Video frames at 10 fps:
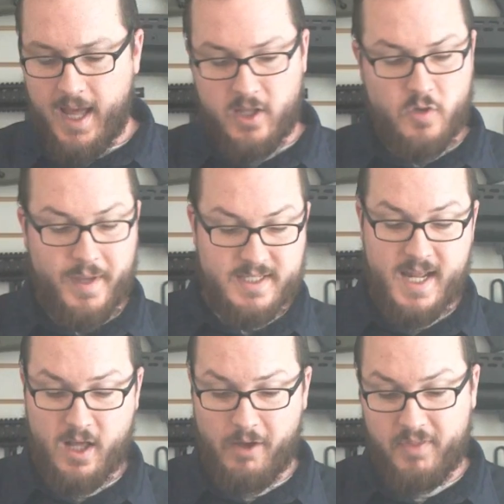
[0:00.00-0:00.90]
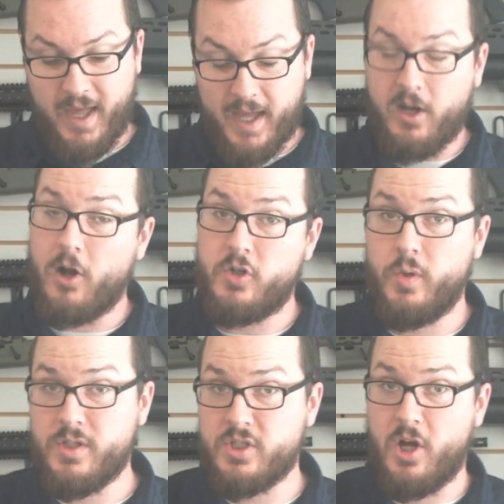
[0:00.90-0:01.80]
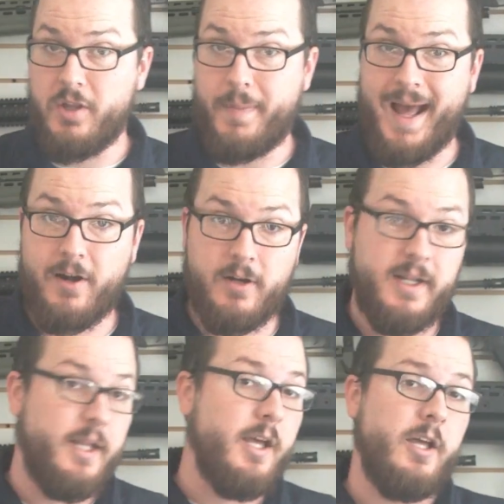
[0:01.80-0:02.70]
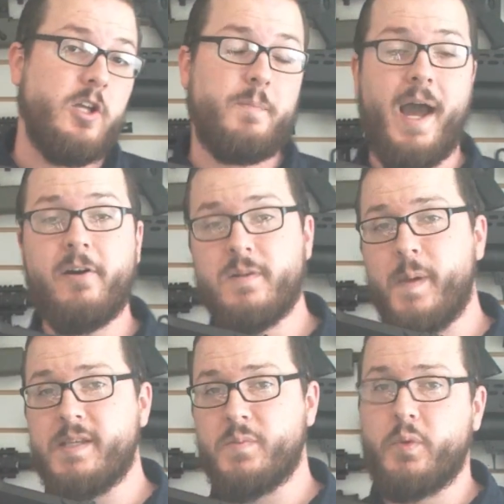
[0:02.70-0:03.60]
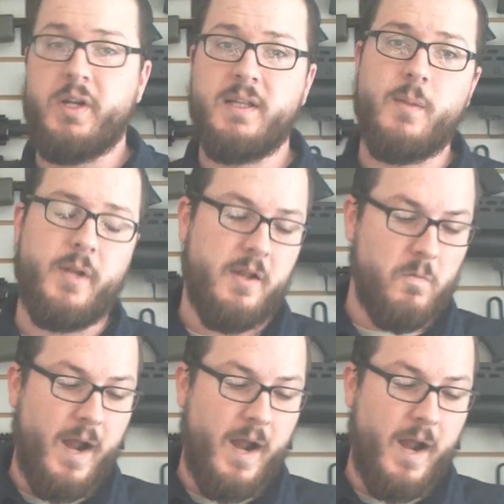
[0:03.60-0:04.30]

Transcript: and you must take off the handguard to install the battery. Your battery space is pretty limited.